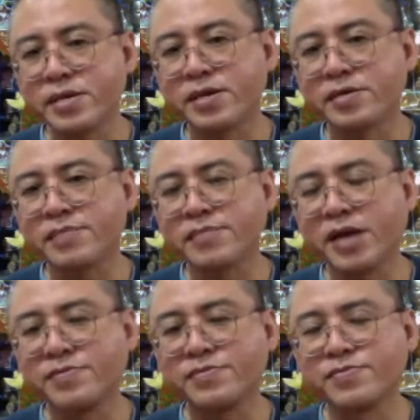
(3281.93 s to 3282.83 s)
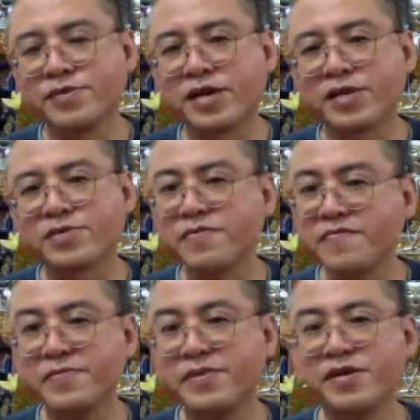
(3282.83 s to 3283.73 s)
sometimes we get so
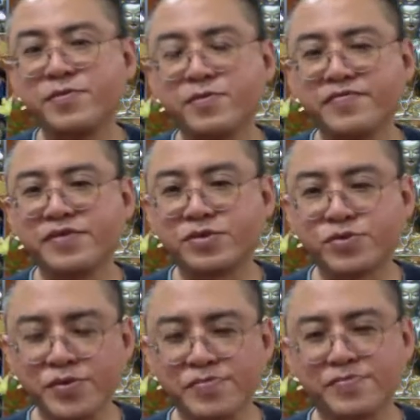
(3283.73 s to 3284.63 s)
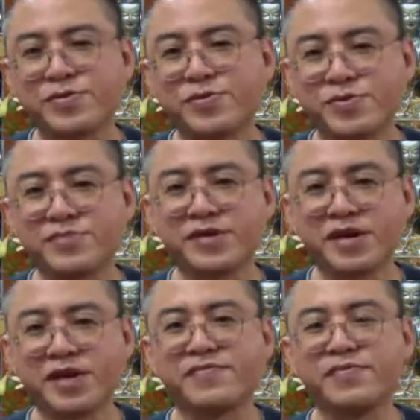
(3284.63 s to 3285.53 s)
familiar with the script, so to speak,
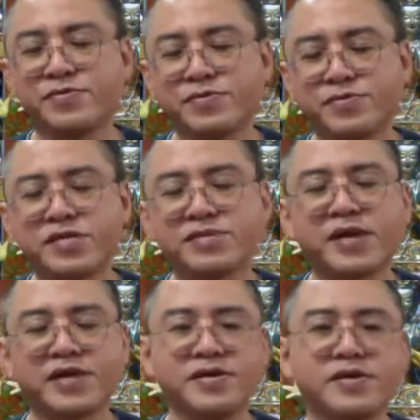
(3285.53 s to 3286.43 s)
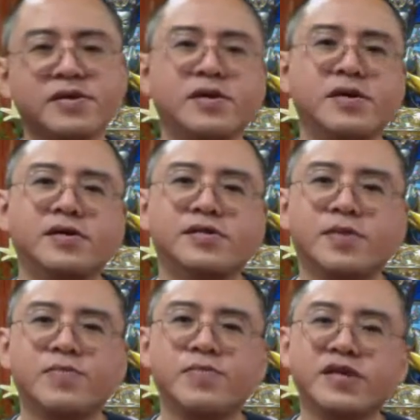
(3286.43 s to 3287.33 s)
after we do this technique,
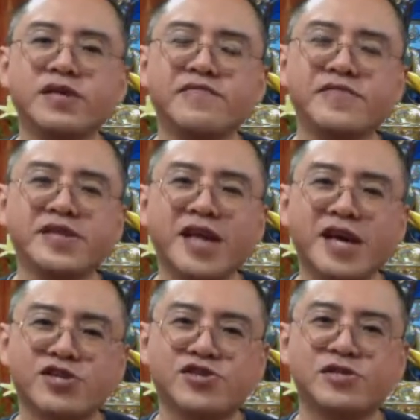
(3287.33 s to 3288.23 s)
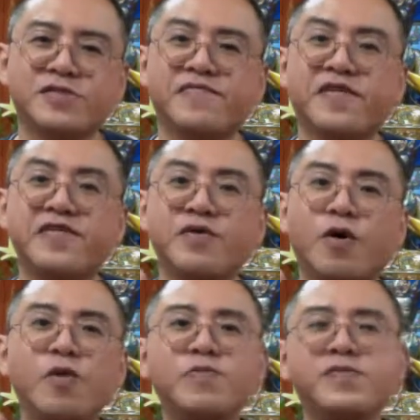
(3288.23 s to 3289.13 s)
that we even catch the very
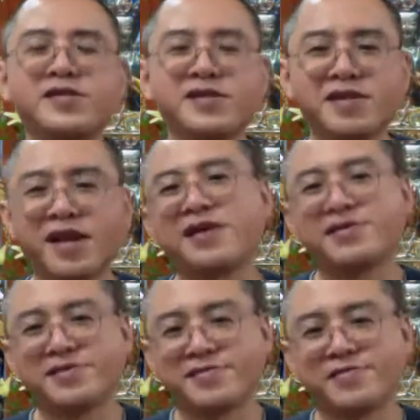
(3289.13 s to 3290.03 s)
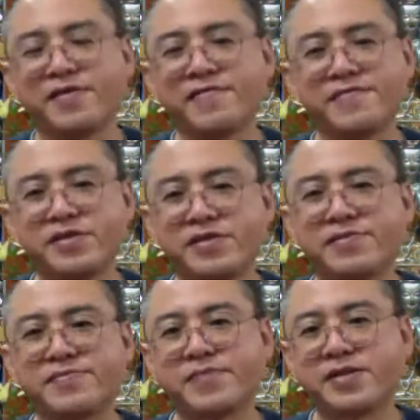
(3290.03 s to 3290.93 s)
opening line of
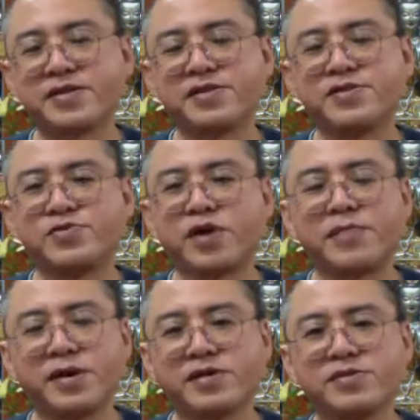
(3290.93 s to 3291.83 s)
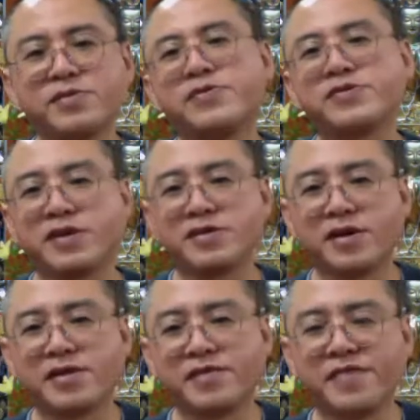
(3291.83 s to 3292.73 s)
this particular drama. It's almost like
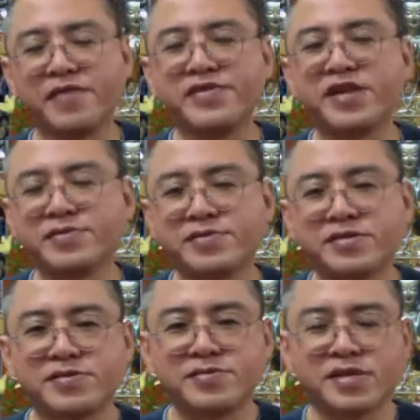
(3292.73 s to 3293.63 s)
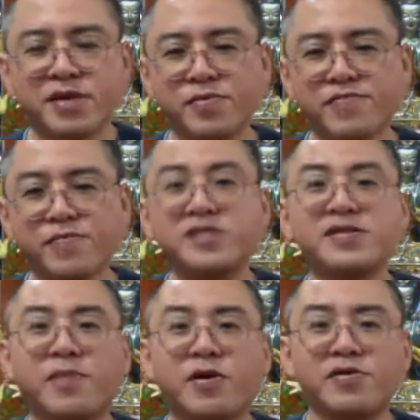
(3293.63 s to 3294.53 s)
a fairy tale start with once
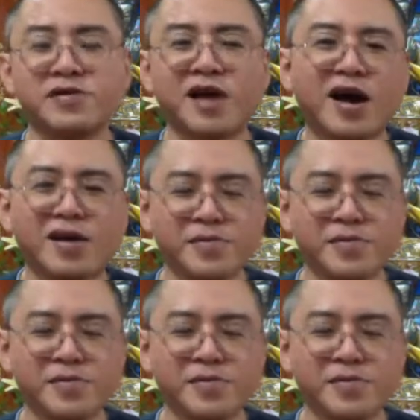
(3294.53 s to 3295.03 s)
upon a time.